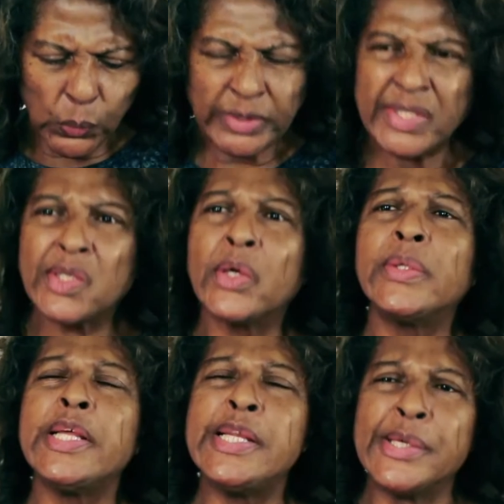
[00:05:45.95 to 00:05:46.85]
would
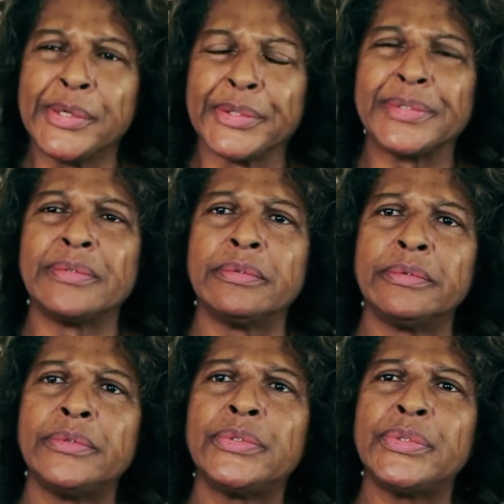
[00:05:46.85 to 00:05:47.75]
slowly learn
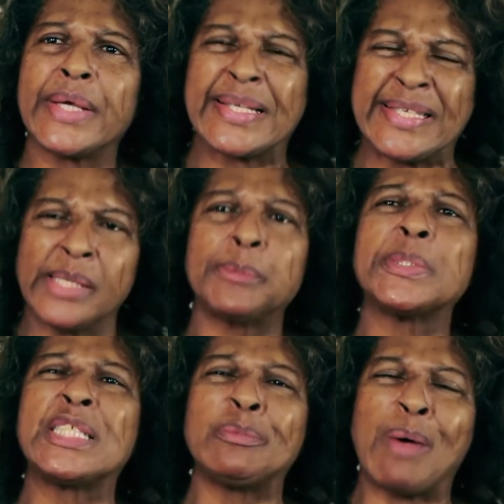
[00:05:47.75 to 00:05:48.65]
to accept
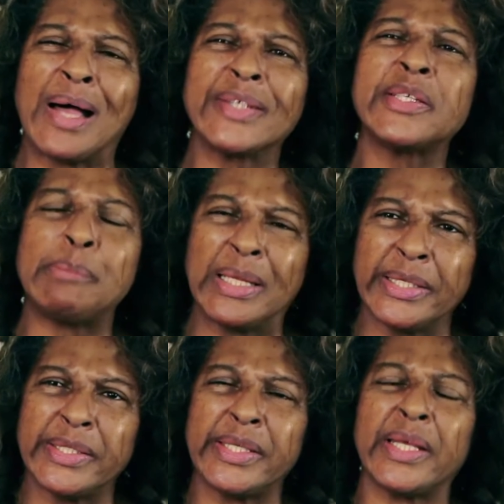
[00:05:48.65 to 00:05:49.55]

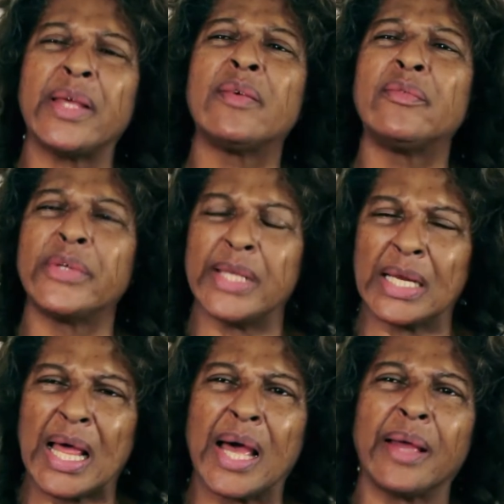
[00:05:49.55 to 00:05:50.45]
responsibility for their
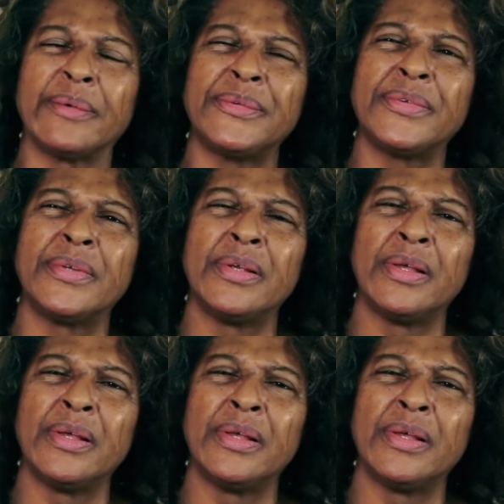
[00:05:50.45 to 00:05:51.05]
lives